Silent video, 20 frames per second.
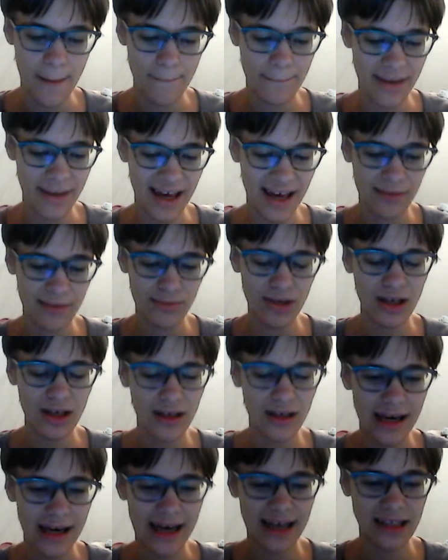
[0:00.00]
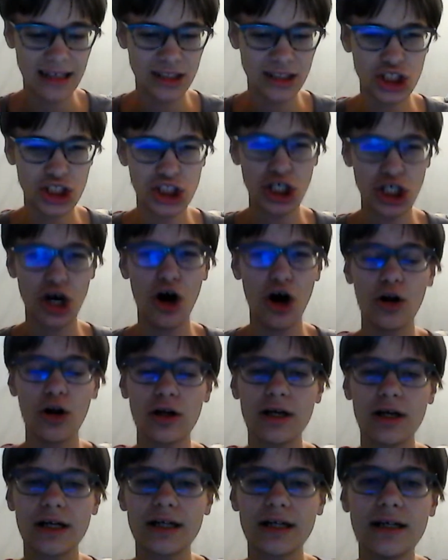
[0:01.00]
Pym and Shulk
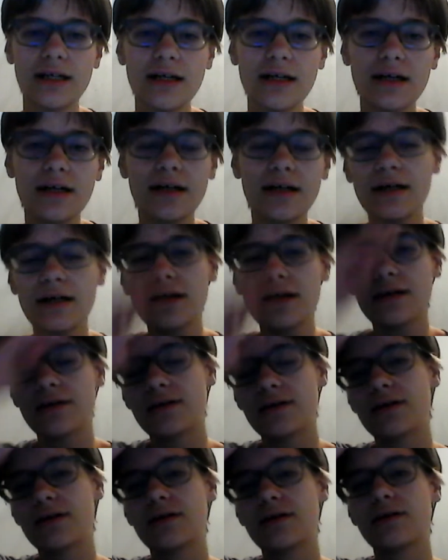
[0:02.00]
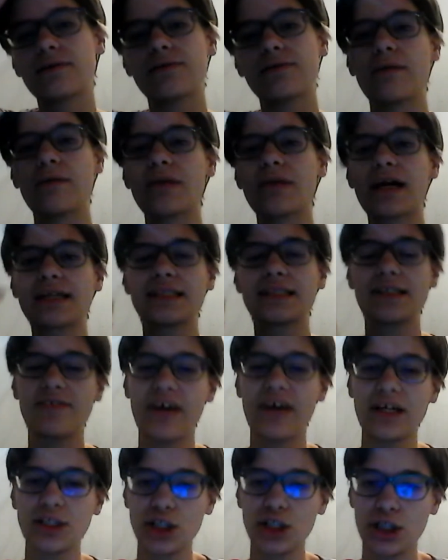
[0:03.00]
from Next
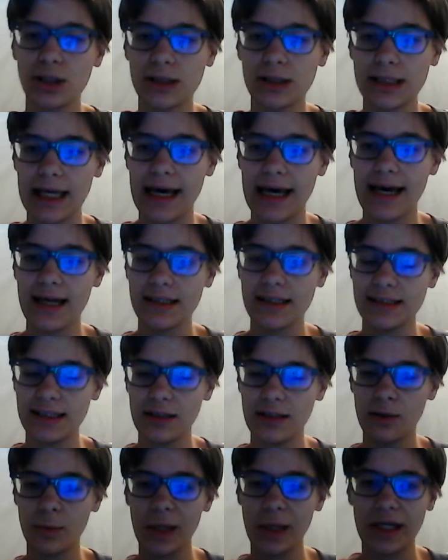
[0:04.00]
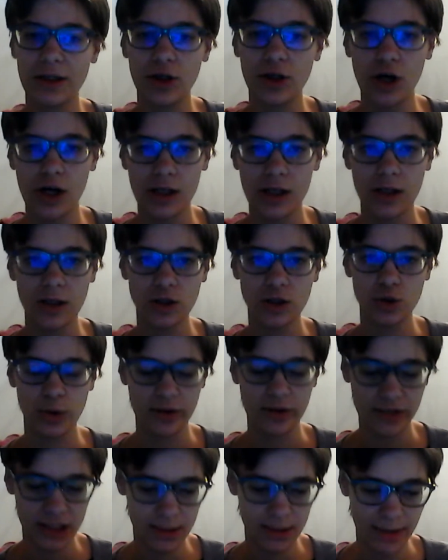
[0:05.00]
Avengers and Xenoblade Chronicles 1
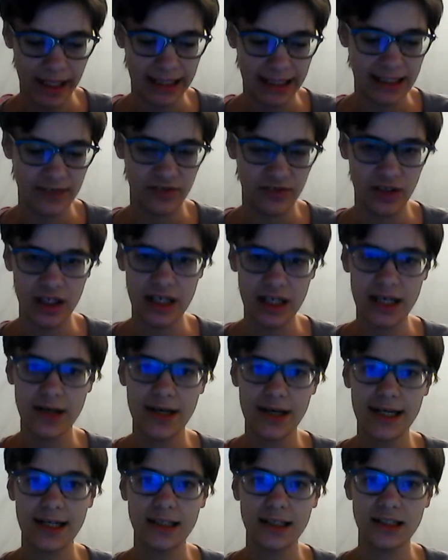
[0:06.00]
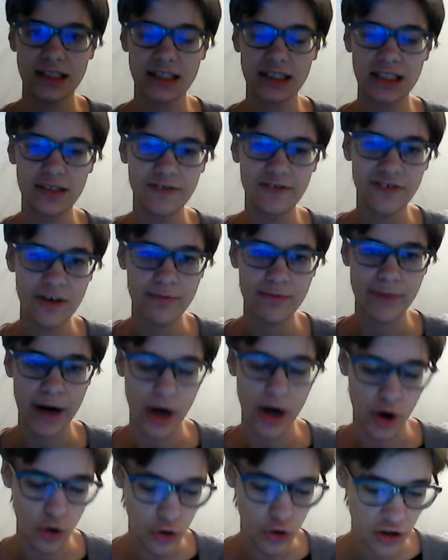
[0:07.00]
respectively. You can audition for
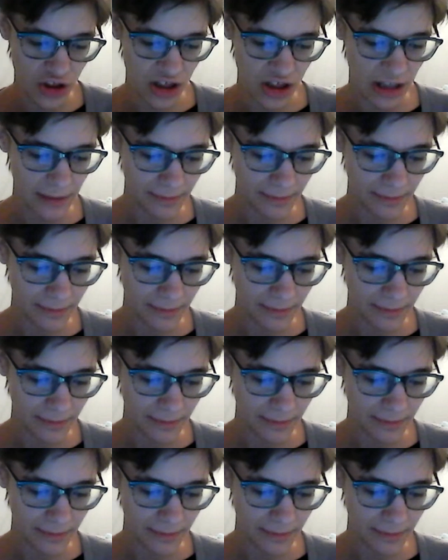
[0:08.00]
both.